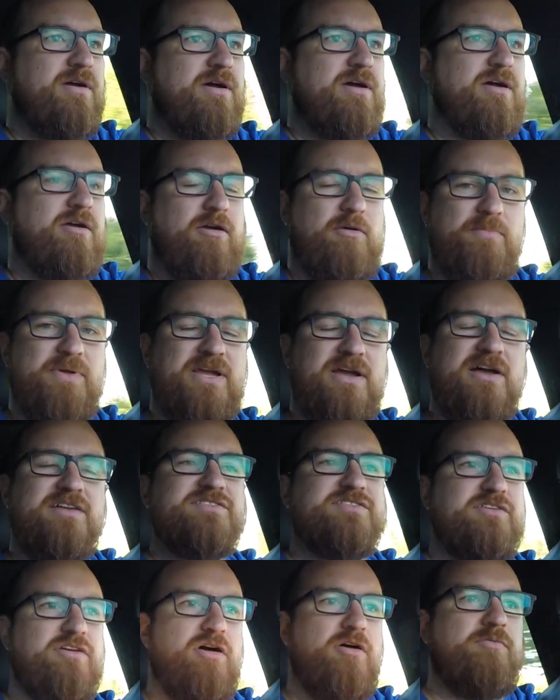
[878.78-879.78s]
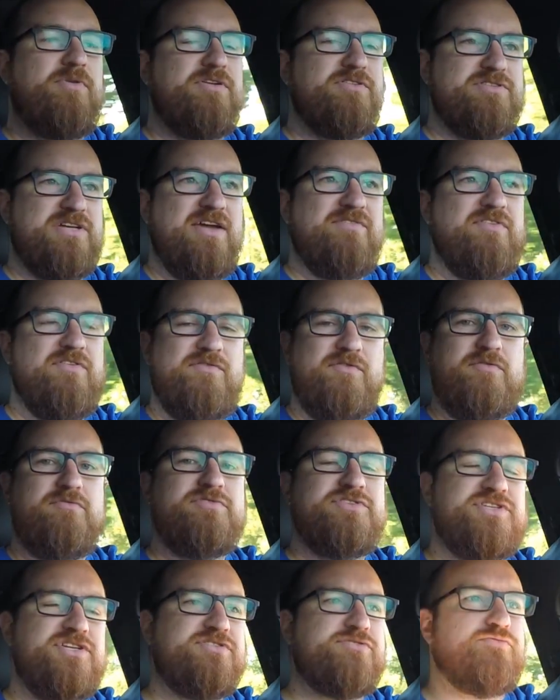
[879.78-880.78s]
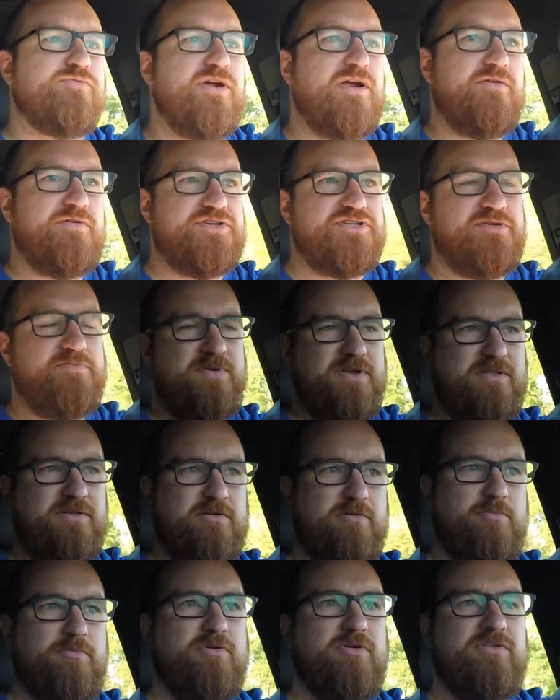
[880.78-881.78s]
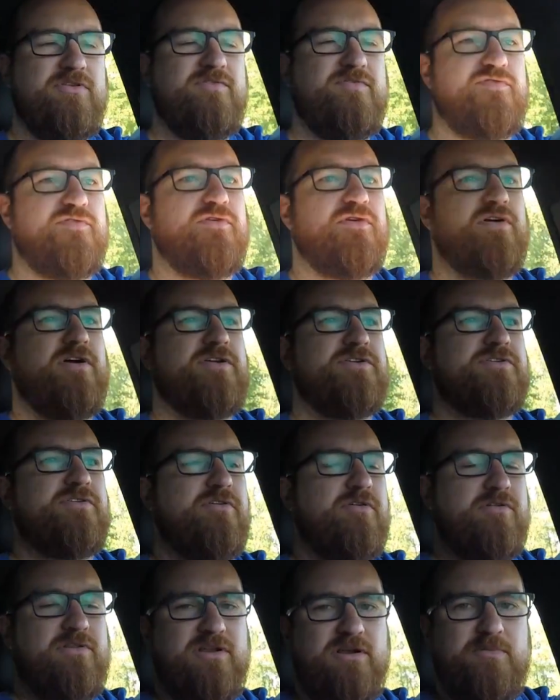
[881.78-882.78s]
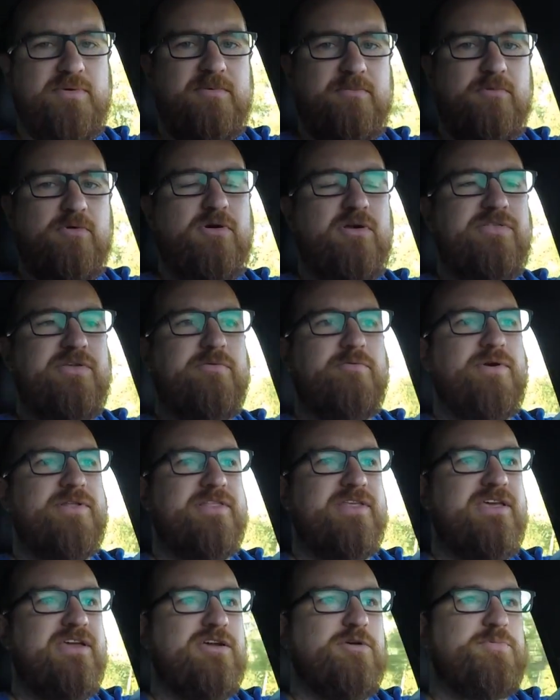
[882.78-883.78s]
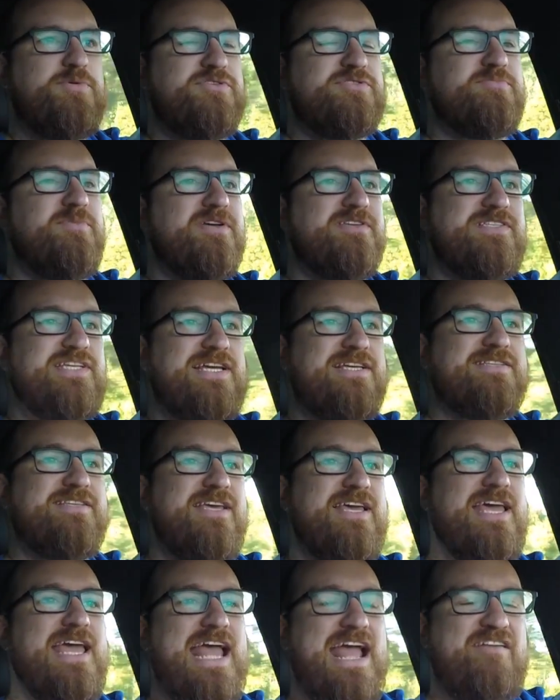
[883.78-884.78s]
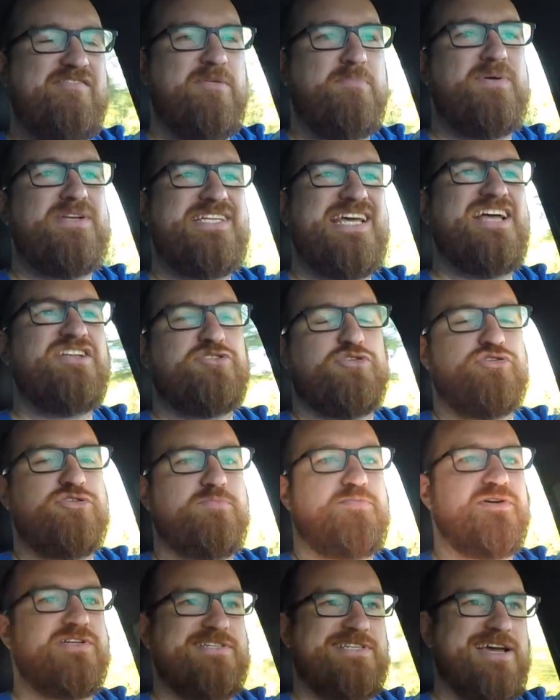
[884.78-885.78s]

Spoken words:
Or because of the all-wheel drive. If it was just rear, it should be a little more than 400, or a little bit more than what the EcoBoost Mustangs have the potential to put